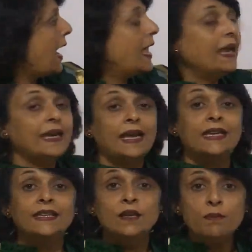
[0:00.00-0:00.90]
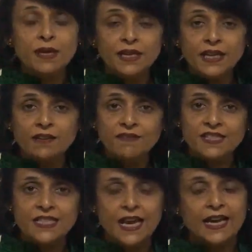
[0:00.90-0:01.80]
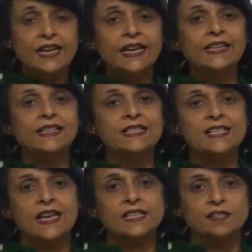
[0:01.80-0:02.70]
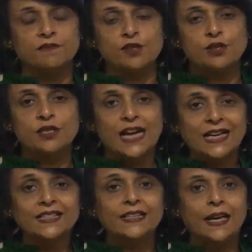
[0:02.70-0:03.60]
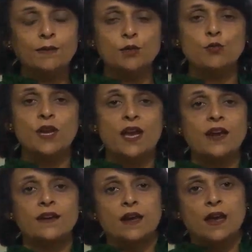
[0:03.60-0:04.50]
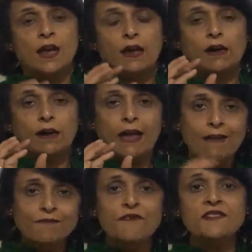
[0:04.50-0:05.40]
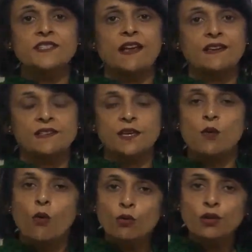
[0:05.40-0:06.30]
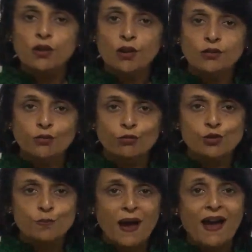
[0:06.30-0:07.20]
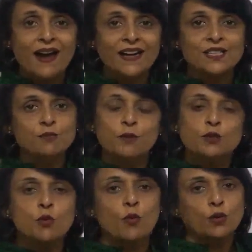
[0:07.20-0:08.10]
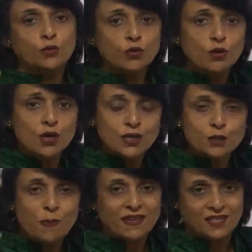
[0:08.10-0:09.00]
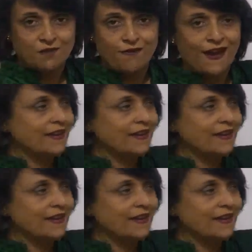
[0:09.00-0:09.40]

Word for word: And in the beginning, we said in the cell division diagrams, we are Uh, emphasizing only on those parts which we want to specify